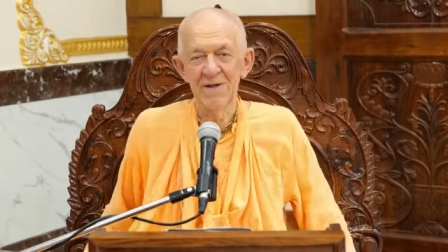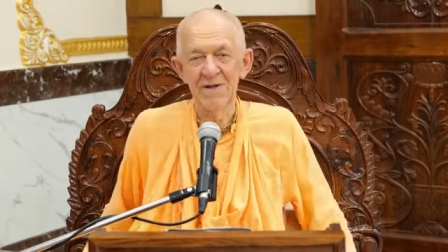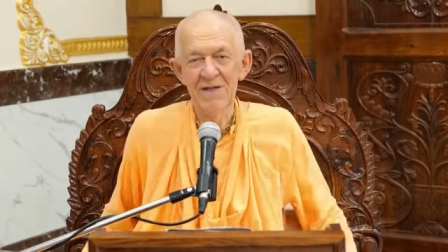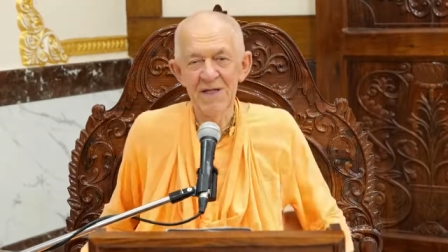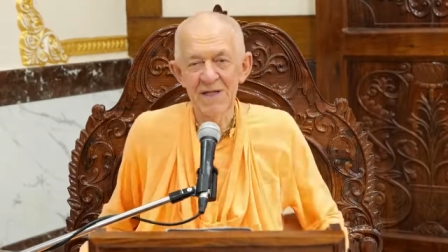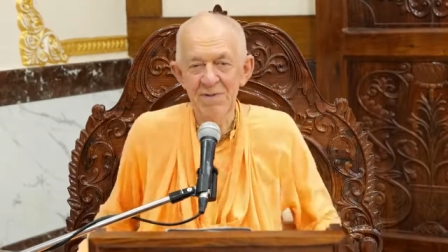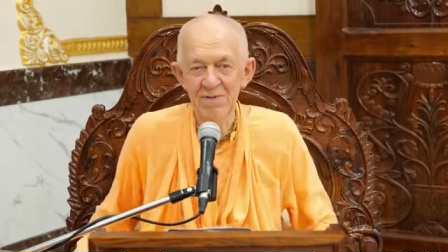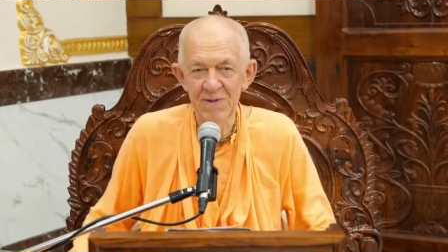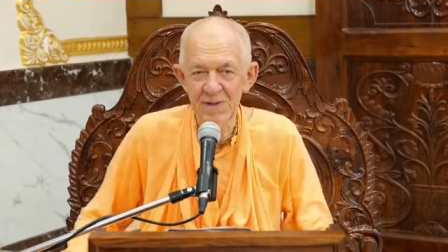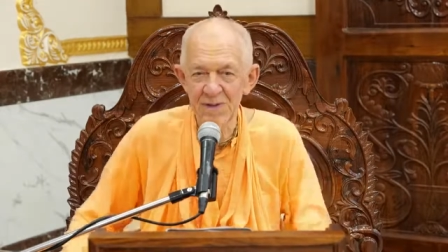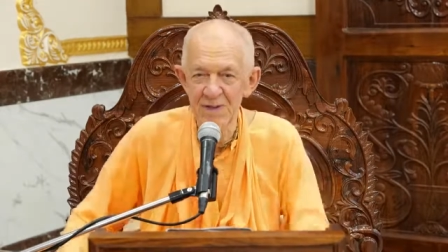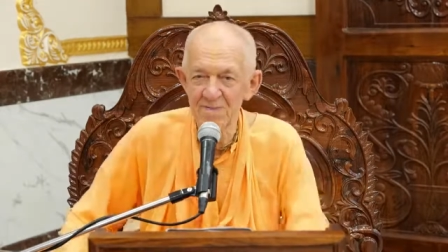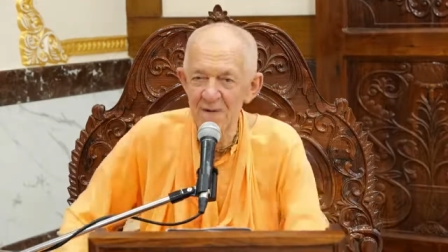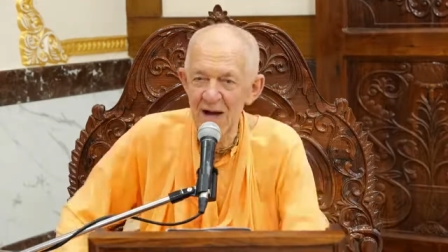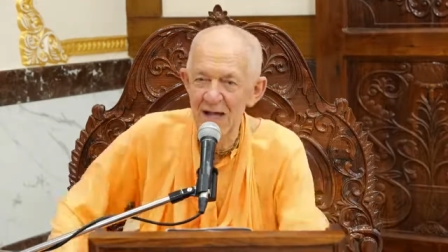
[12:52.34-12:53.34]
So this
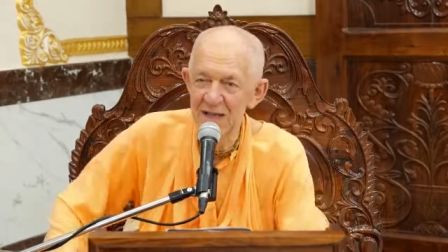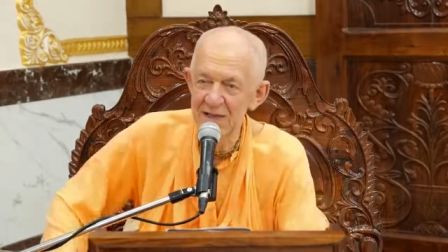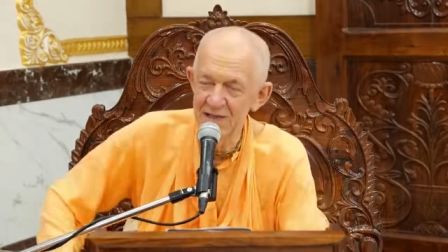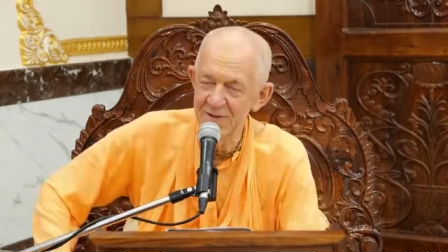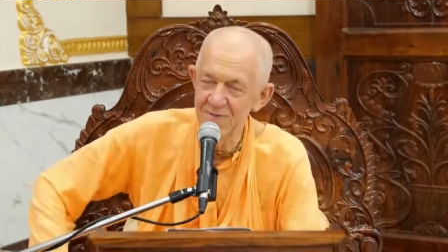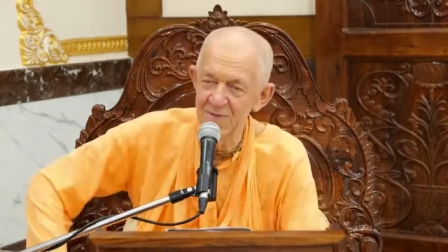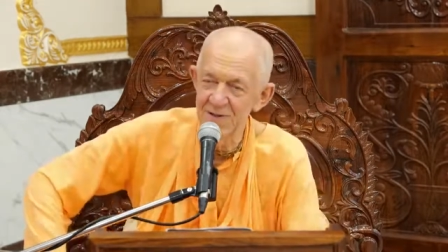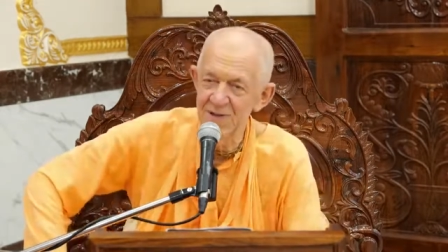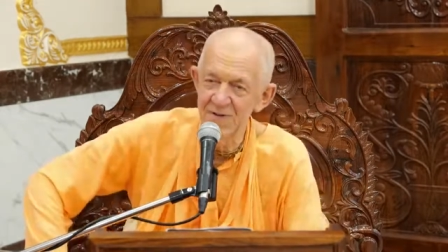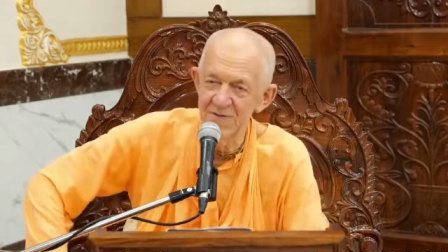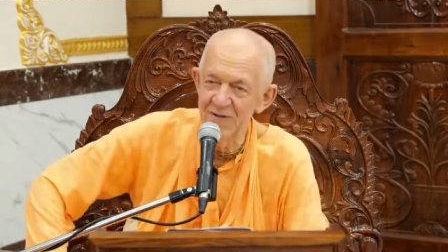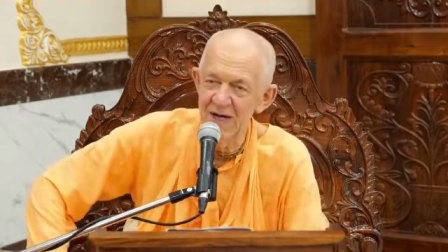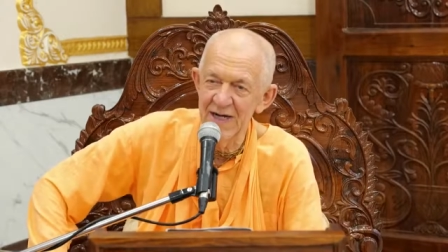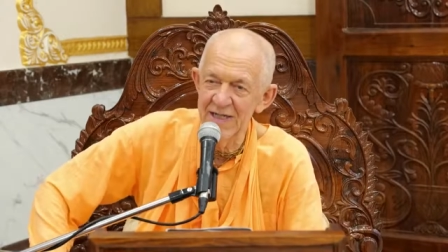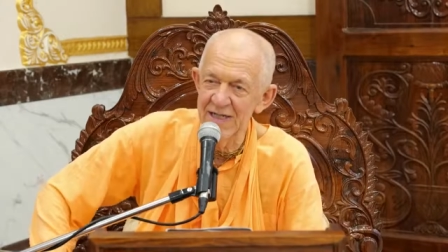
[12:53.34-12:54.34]
was the this was
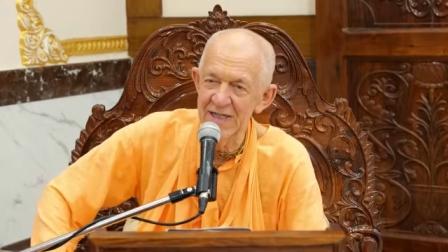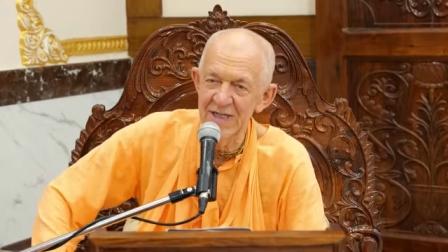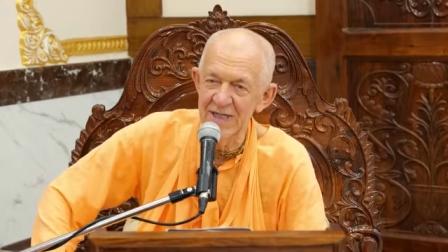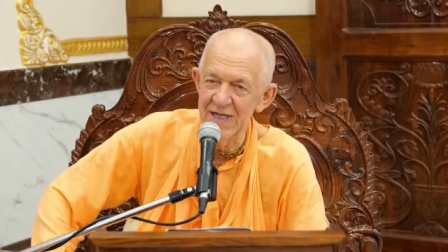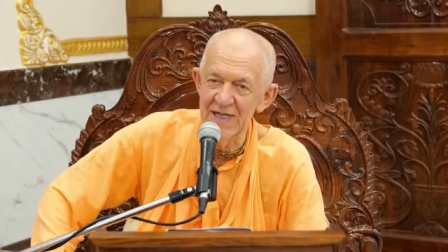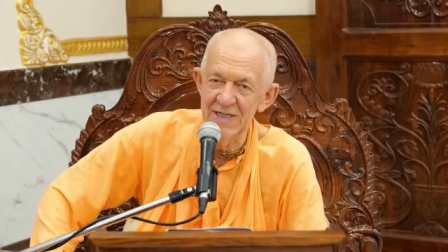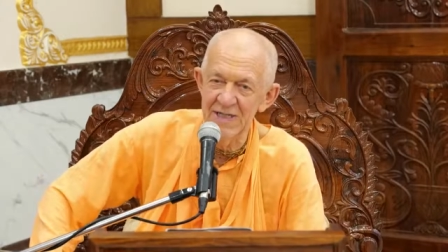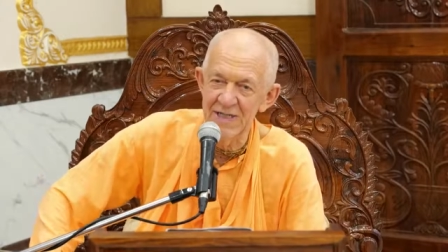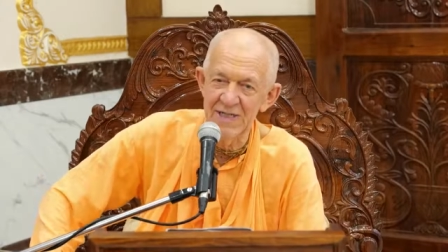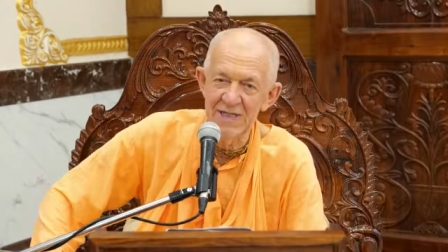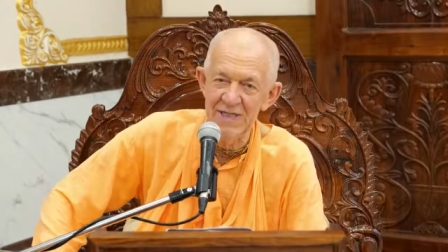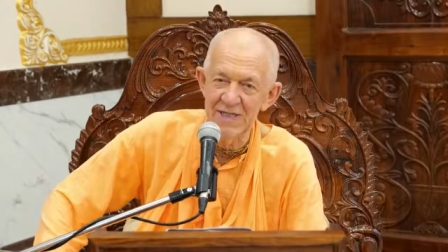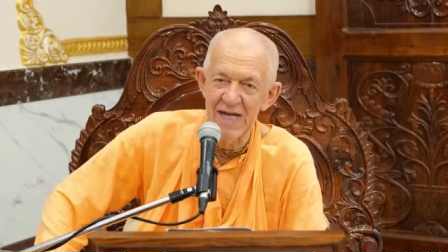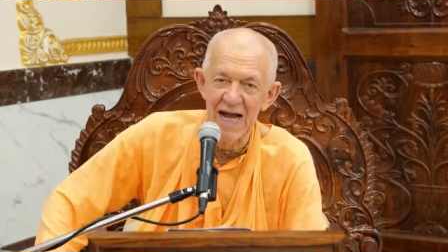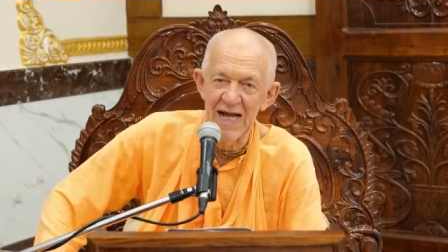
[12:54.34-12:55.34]
Suvarna Sen's
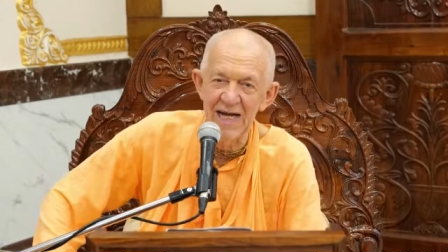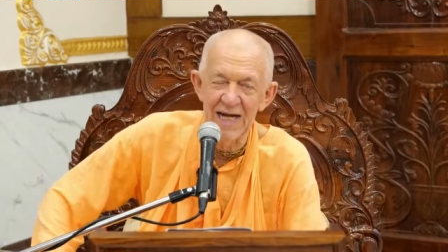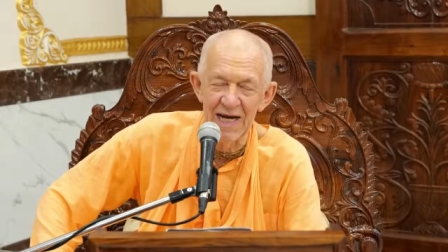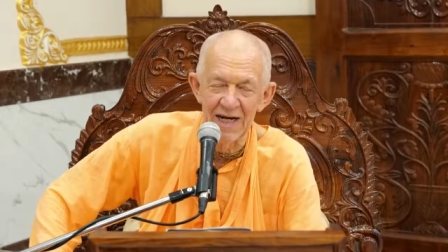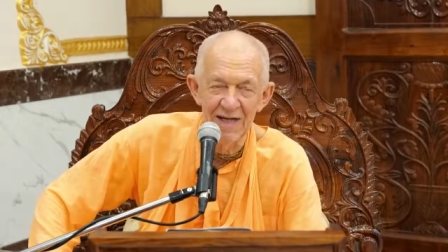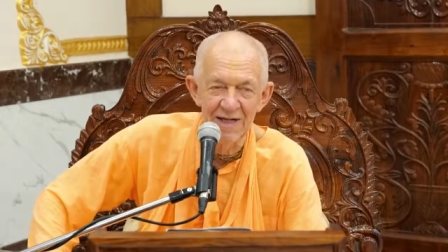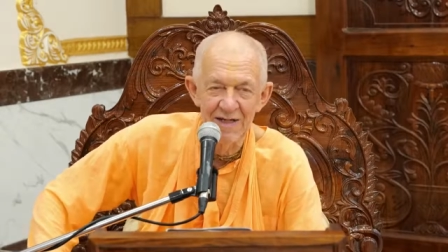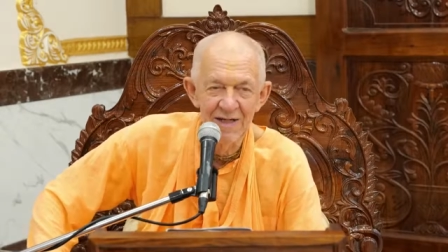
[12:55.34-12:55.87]
desire.